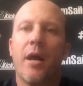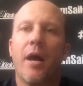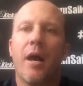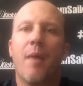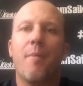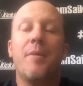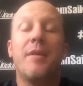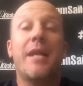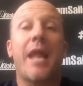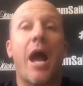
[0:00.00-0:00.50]

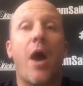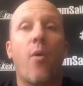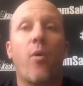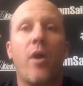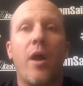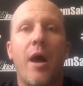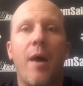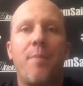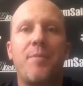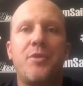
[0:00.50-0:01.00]
Now
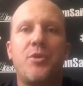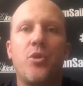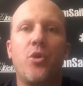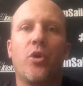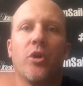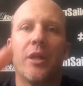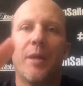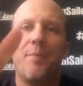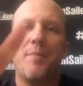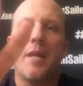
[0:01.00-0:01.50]
we're up to
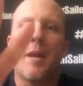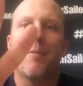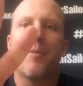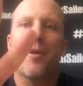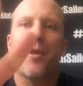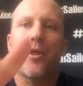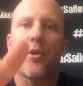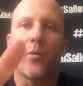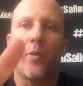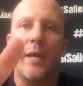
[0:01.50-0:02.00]
clip number
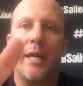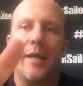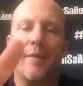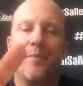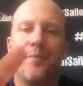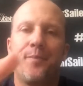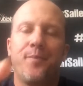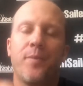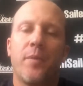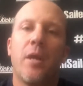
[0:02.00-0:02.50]
3.
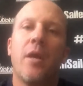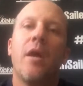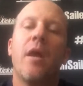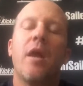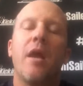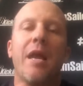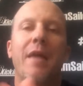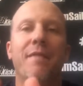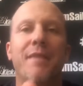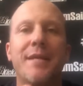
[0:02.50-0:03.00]

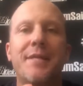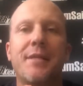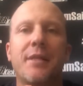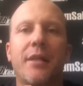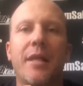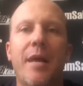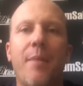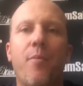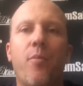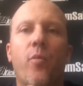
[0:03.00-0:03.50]
In this
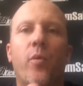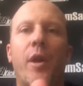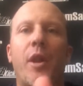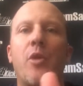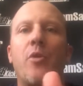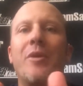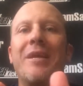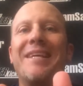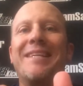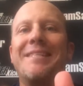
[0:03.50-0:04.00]
clip, we're going
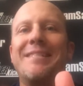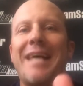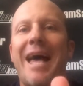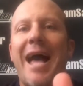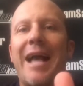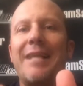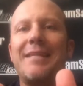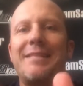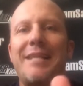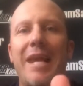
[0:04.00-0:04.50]
to do the
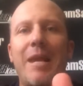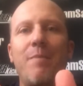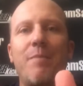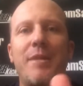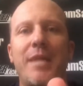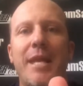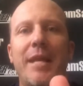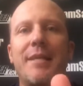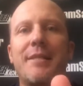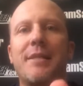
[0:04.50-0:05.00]
exact same
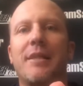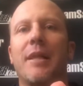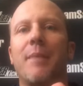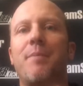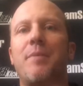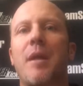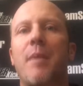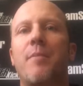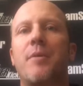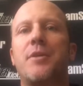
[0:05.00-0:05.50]
thing as
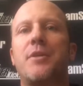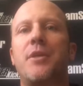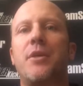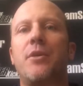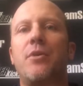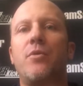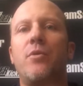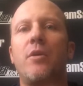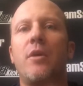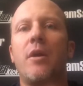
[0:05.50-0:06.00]
clip number
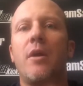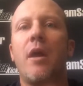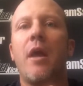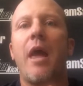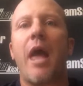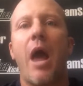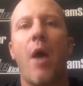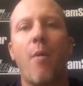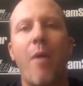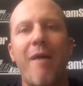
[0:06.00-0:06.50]
2.
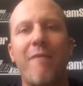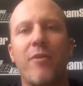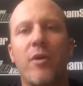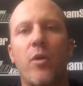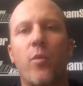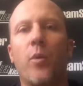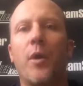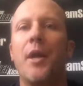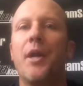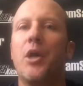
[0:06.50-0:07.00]

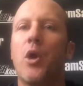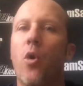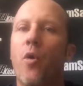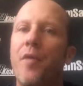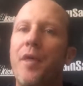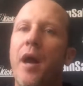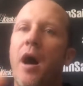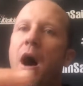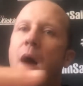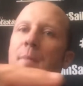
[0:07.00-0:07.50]
However, we're going to go
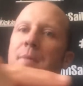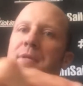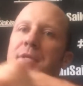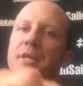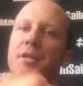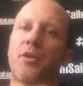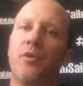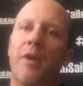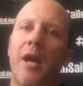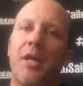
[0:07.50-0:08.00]
in the
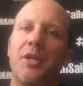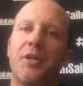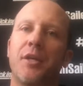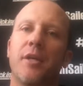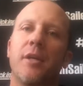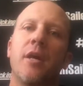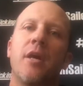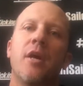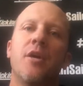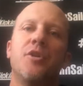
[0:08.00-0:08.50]
opposite
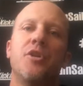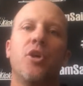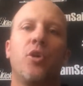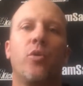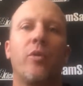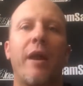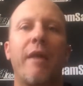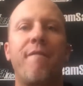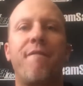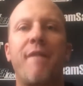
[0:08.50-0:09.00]
direction. To
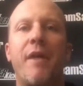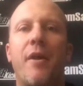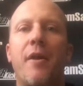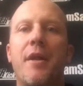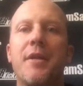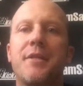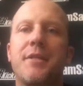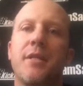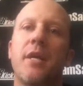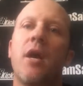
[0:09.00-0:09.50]
create
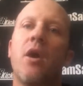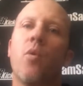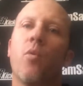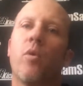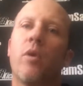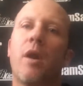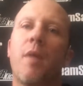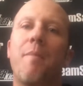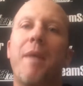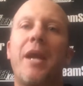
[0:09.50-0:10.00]
fairness,
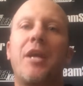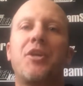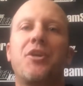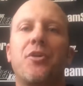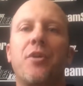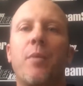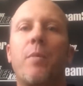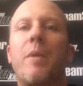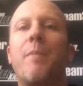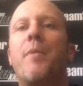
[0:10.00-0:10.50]
we're going to make
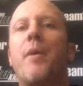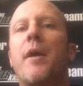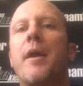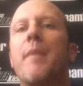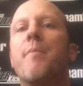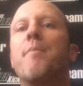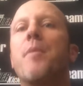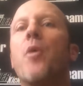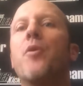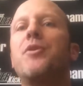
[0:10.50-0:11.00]
sure that we punt
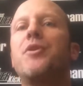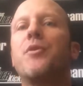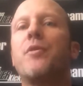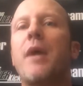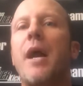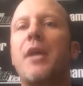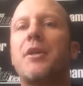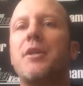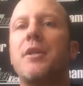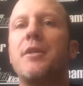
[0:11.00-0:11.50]
in both
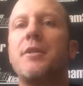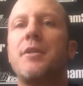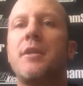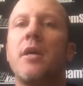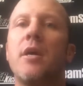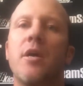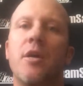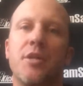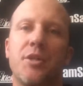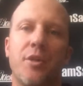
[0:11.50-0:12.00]
directions
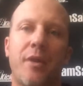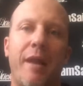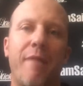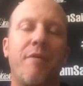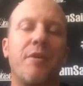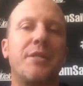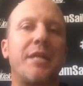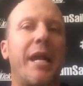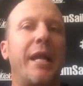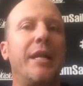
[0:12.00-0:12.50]
so that if
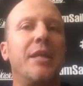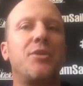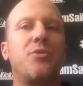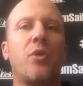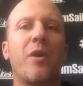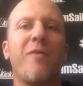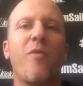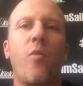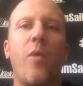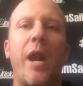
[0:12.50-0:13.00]
there's any
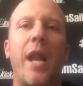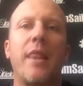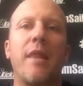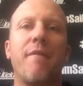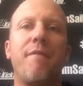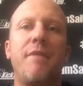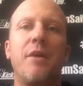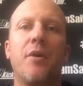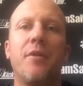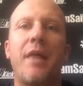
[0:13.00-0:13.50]
sort of a wind on the
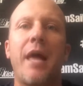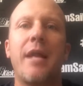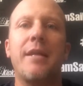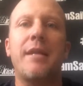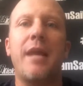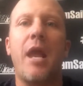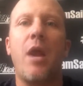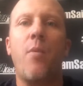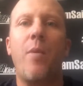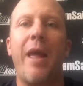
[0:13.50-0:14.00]
field that
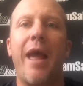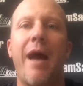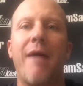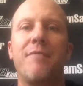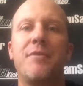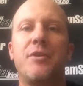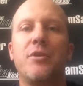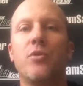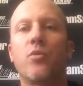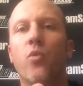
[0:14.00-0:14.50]
day, we
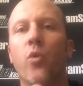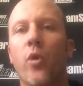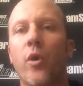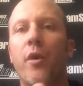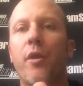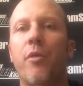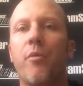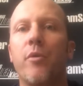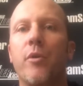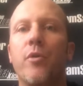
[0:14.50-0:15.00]
have to
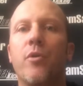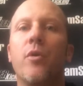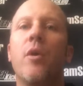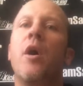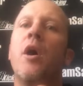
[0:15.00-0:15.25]
work through